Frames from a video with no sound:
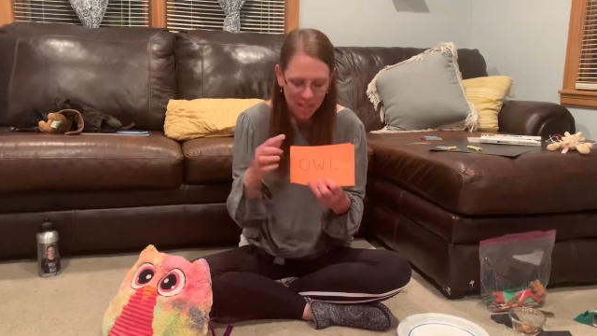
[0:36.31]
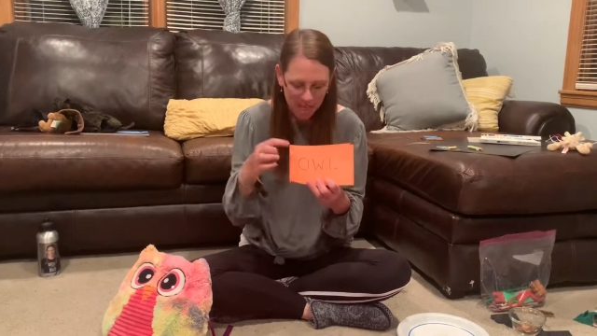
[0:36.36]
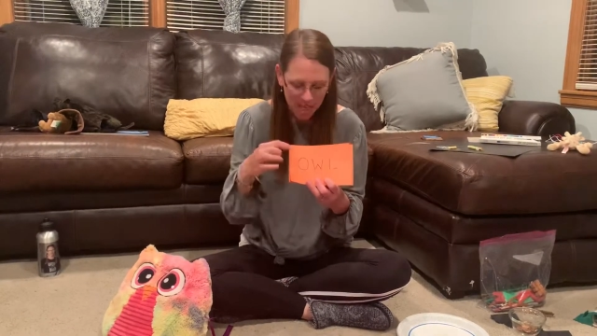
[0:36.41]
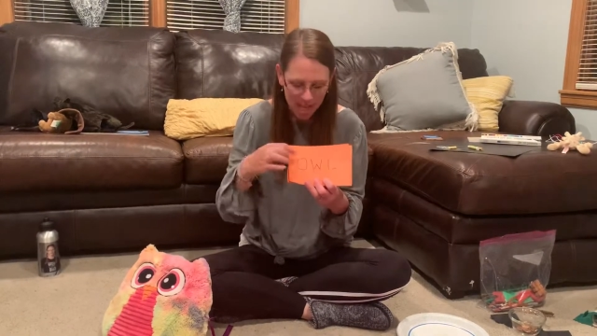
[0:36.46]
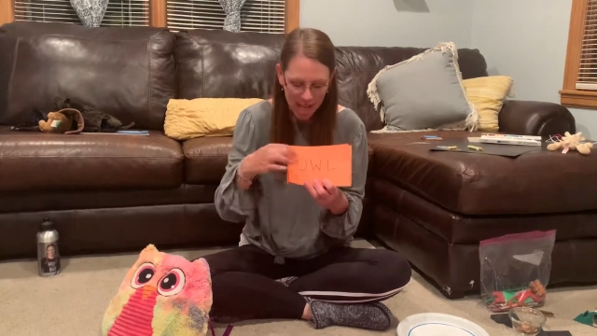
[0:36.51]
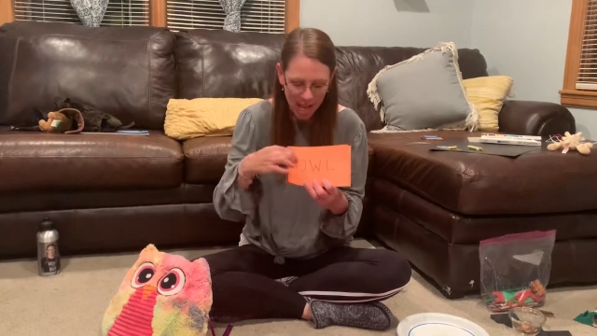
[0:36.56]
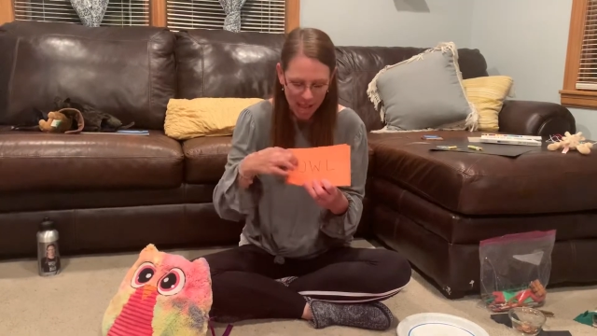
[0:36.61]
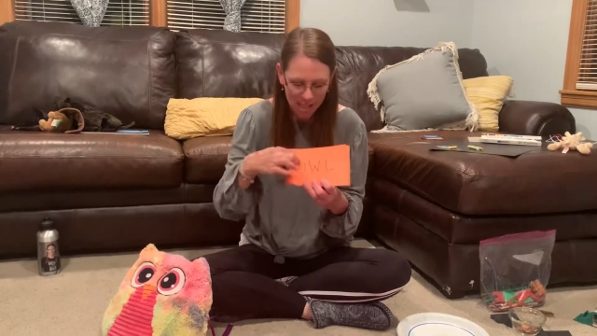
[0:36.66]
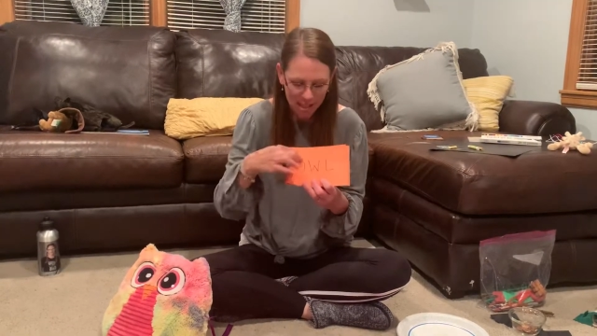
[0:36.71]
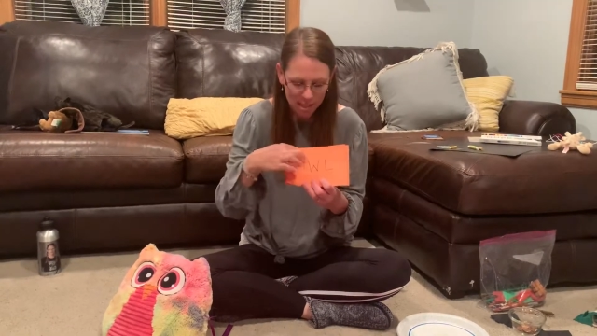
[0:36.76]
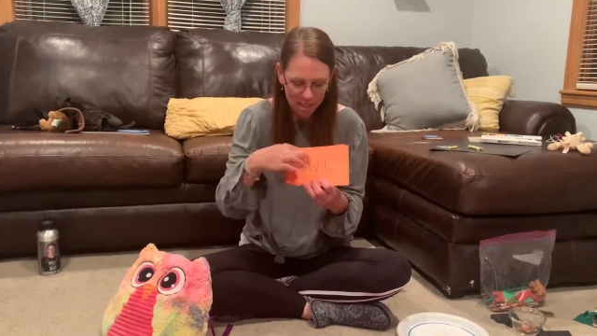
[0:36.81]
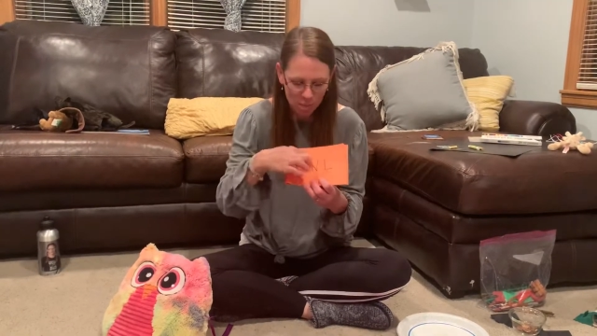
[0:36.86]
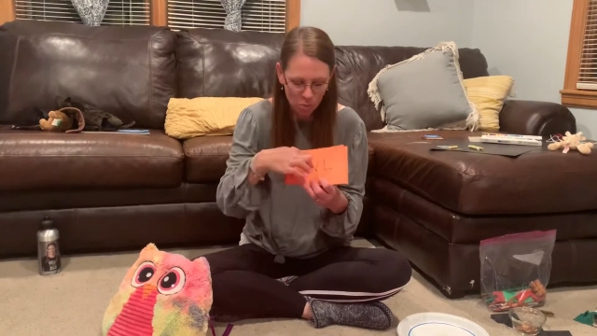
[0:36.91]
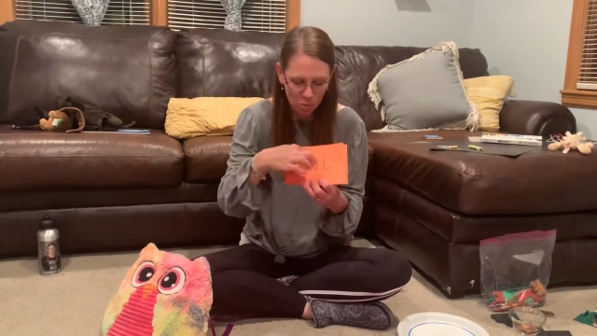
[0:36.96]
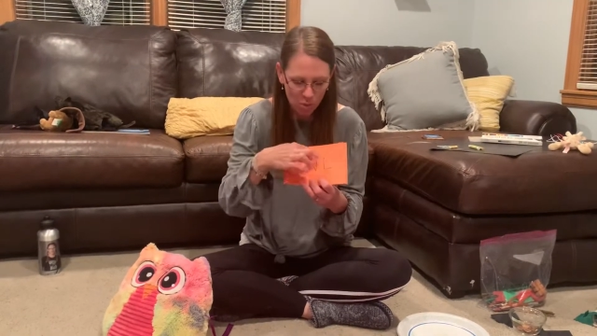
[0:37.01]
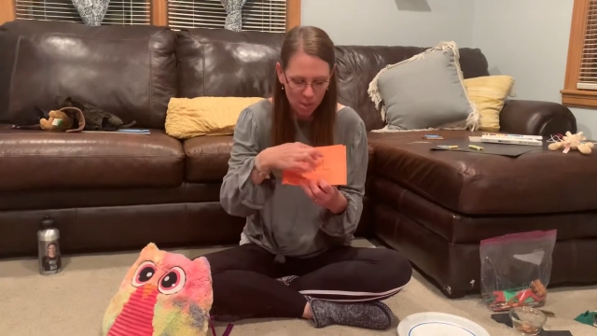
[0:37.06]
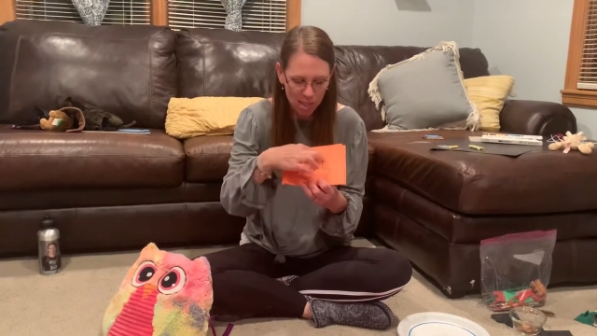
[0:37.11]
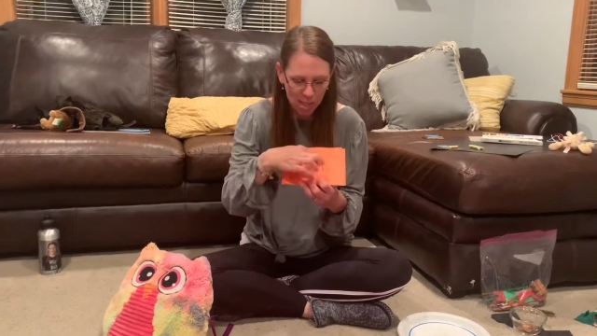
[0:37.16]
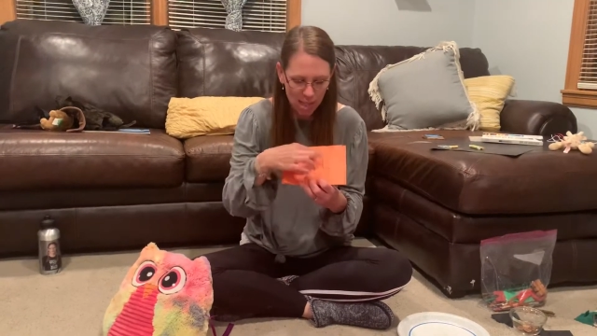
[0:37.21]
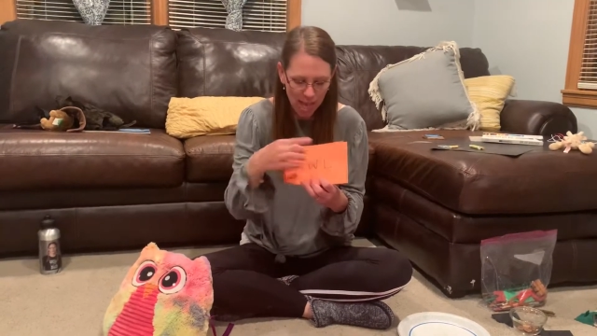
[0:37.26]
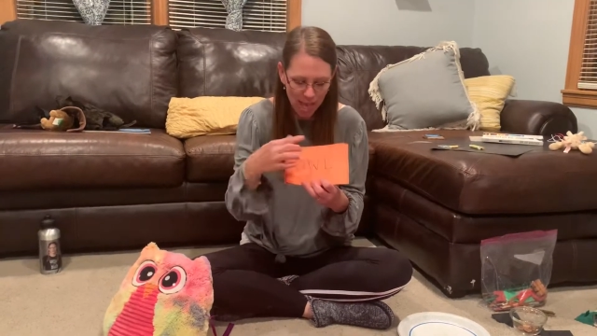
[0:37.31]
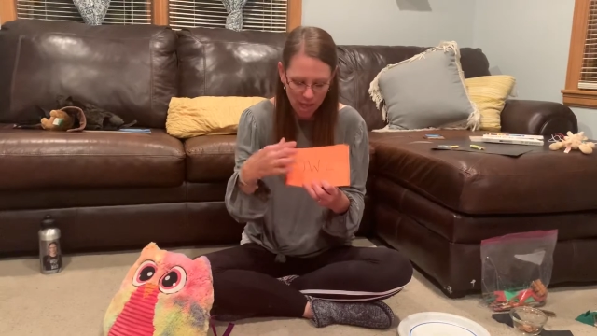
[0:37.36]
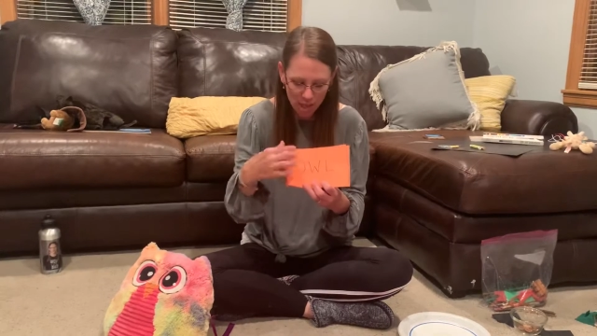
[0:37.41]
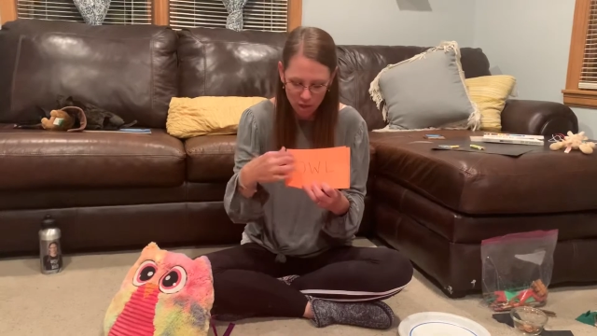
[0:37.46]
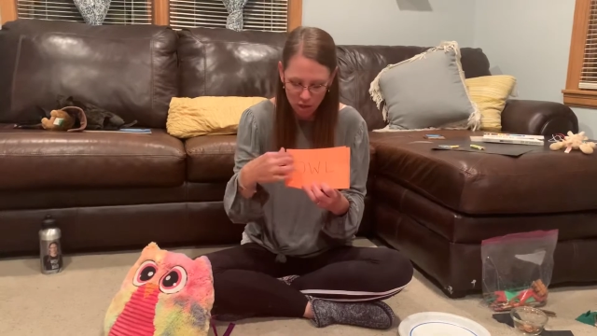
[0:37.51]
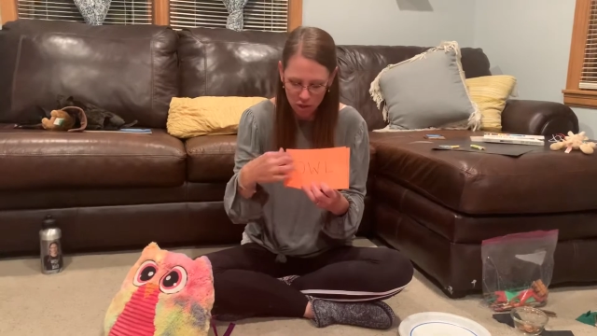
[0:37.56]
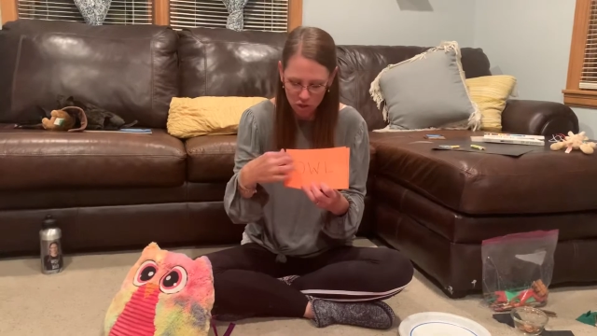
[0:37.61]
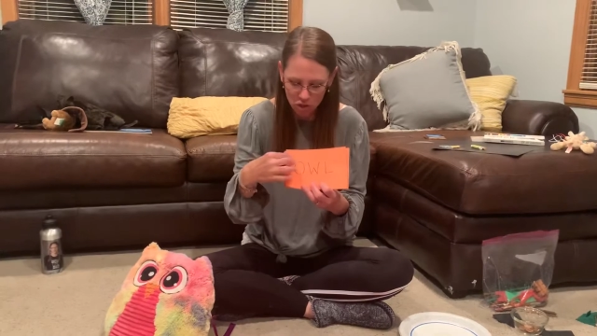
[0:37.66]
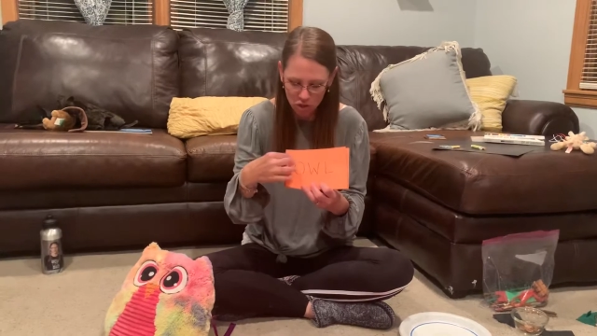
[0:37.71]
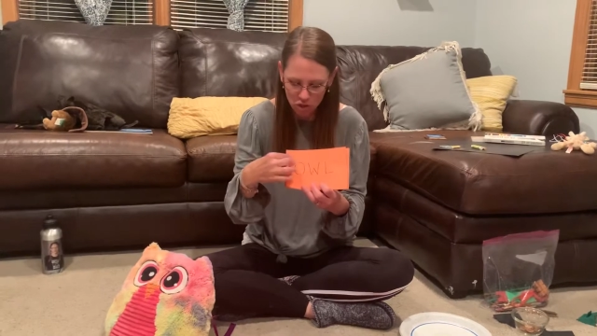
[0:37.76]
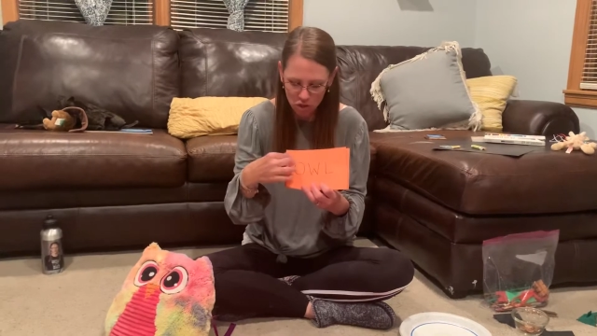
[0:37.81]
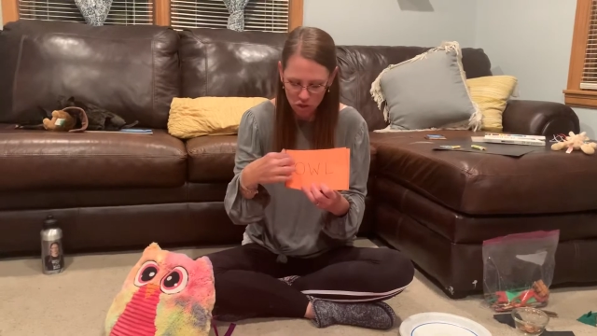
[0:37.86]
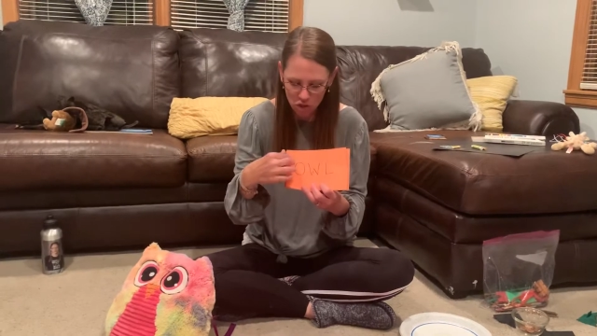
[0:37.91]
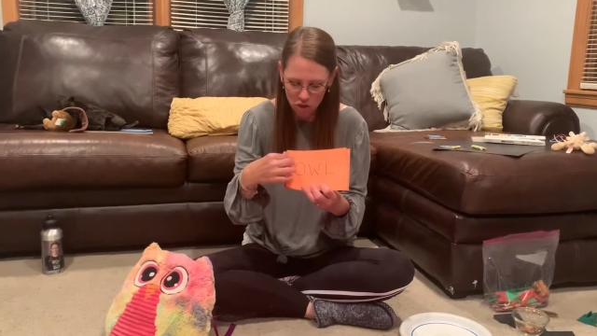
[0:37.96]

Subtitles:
It has 3 letters,